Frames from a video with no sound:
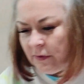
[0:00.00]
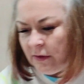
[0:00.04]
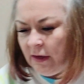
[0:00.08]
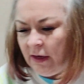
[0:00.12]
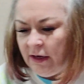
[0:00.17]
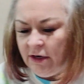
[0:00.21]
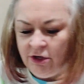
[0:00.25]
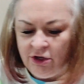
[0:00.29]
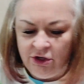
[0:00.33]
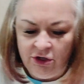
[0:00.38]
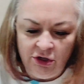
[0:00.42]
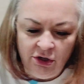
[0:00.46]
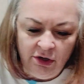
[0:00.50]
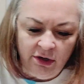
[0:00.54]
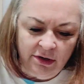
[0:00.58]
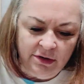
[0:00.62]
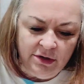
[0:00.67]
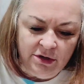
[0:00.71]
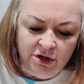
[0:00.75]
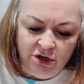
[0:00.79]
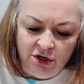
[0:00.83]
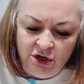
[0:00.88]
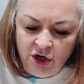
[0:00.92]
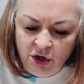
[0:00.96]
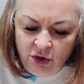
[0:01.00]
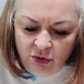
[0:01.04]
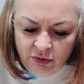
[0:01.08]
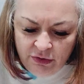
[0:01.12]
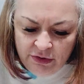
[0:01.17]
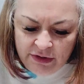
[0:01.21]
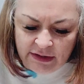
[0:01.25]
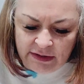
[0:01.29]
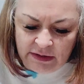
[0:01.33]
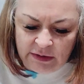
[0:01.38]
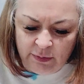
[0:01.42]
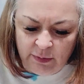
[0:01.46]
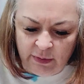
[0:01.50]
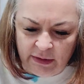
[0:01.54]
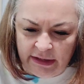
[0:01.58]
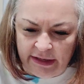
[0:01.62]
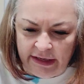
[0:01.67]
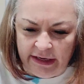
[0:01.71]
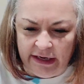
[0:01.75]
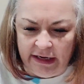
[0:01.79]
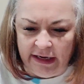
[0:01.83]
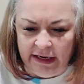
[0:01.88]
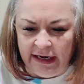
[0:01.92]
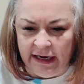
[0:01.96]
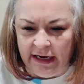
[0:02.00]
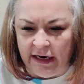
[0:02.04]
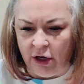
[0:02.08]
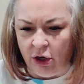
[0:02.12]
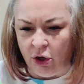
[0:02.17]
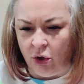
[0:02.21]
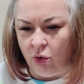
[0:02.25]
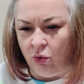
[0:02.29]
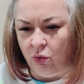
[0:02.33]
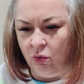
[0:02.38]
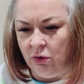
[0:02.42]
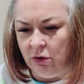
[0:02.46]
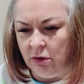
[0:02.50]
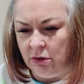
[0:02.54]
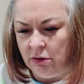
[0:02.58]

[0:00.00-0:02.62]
I should know this by now.